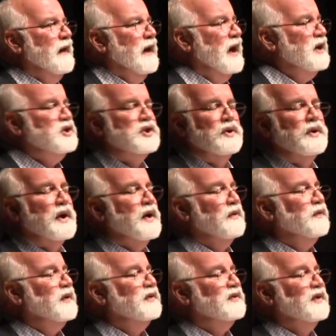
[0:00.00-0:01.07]
And sure
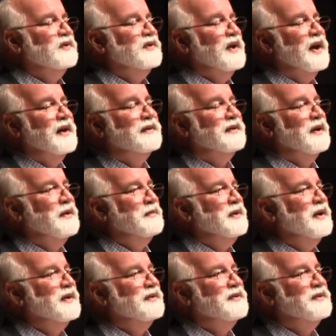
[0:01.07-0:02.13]
enough, he says, Yeah, tell him
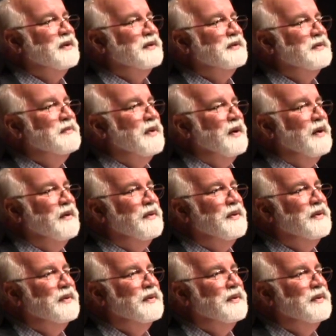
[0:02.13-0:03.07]
he can start tomorrow.